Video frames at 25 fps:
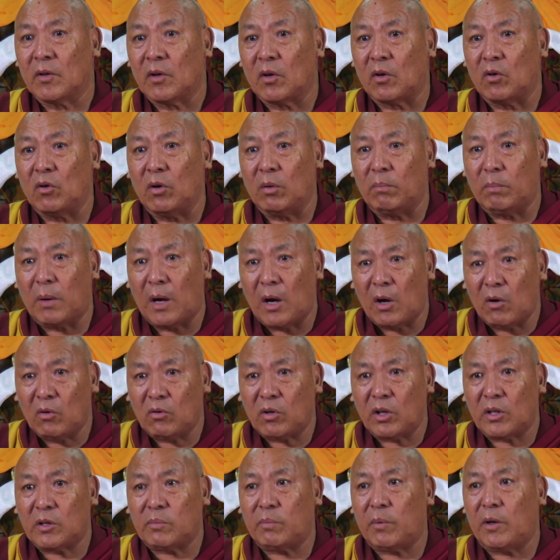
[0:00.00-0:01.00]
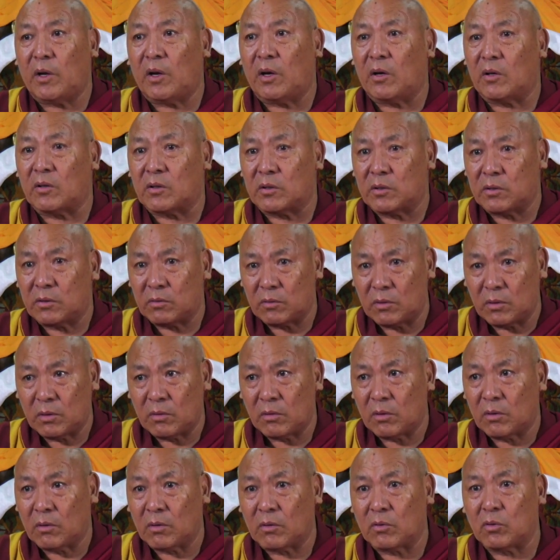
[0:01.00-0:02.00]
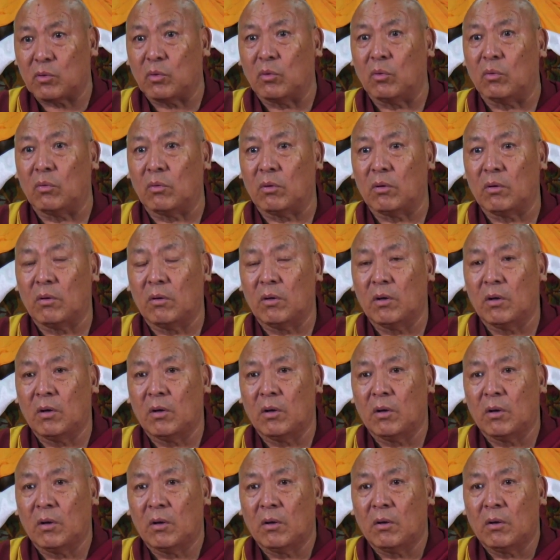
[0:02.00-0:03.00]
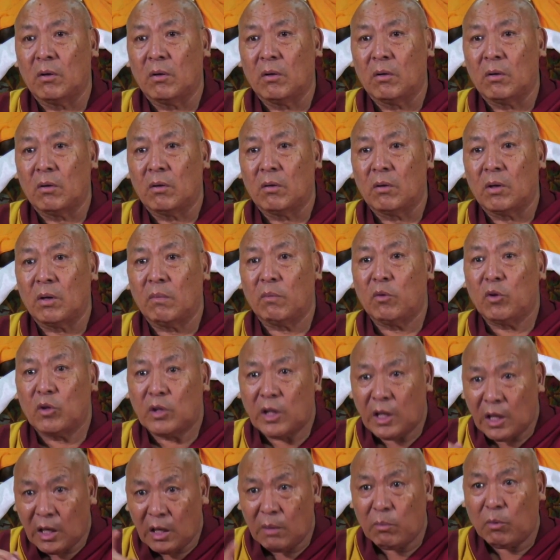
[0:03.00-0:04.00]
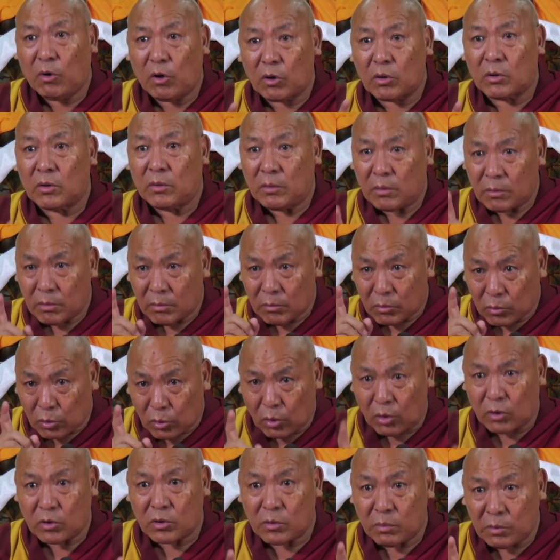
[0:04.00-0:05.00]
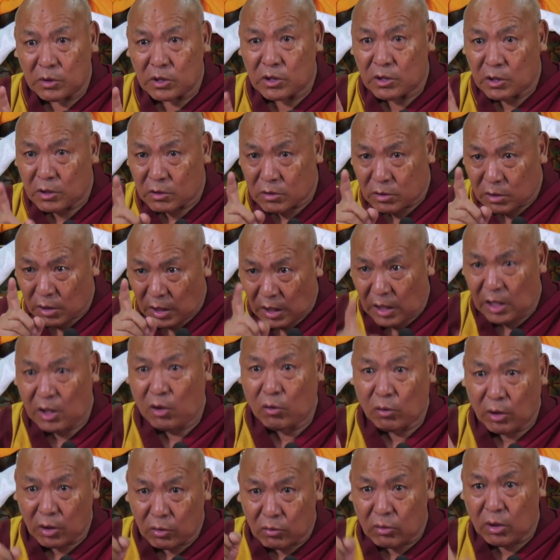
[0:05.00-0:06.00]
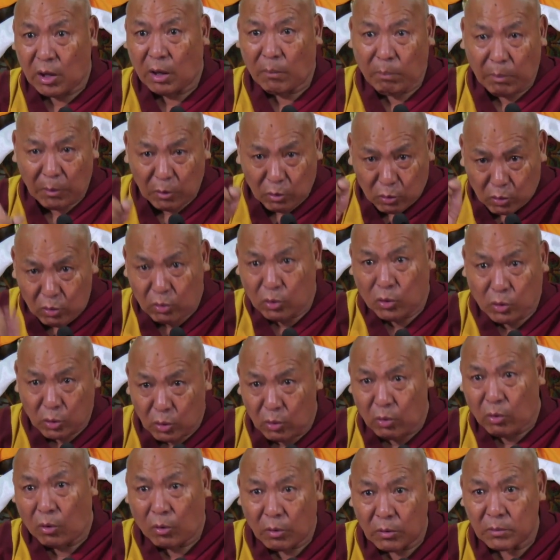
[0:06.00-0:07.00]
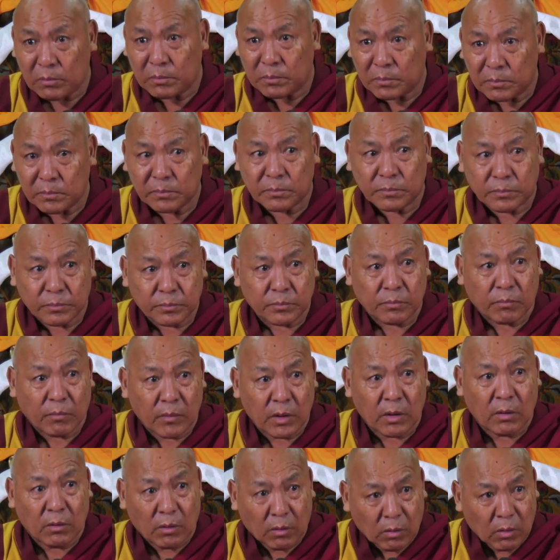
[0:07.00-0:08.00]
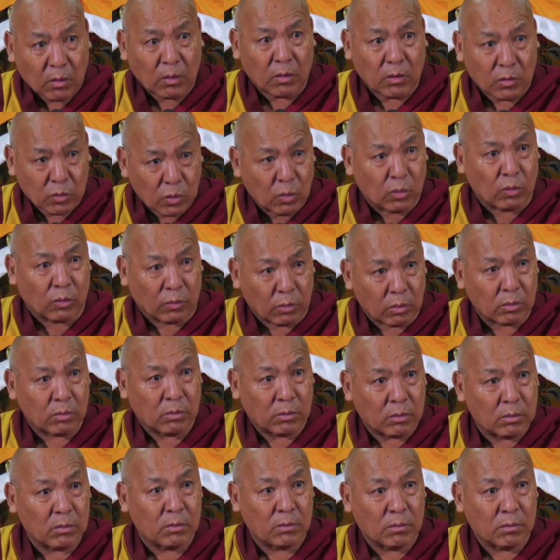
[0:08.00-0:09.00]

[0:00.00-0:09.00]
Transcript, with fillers: or you are bound to experience soon. If you think about those which is really going to happen to you soon,